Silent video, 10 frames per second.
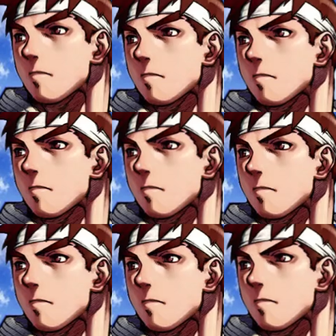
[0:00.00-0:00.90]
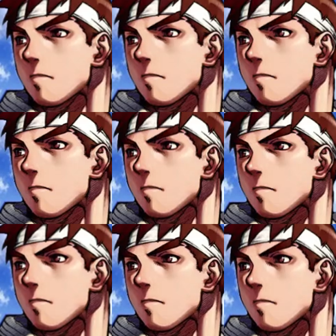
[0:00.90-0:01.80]

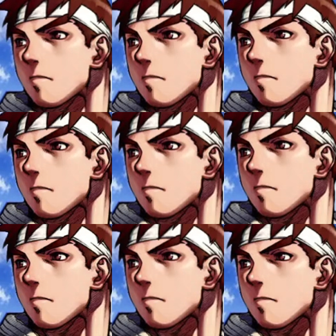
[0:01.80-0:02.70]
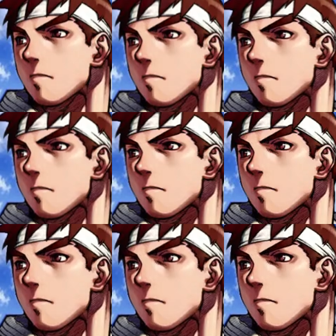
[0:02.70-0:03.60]

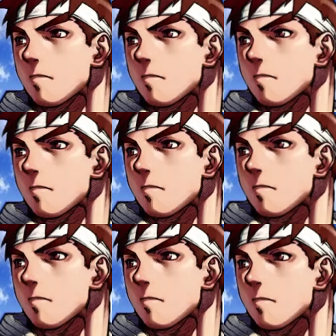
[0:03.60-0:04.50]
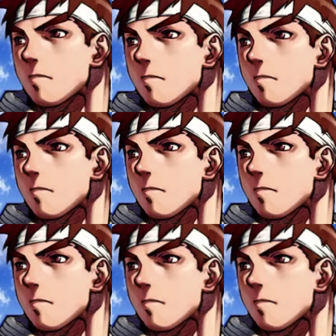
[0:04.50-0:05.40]

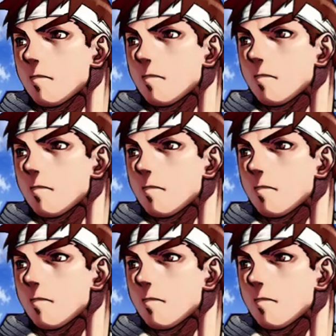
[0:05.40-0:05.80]
No words are spoken by the person on screen.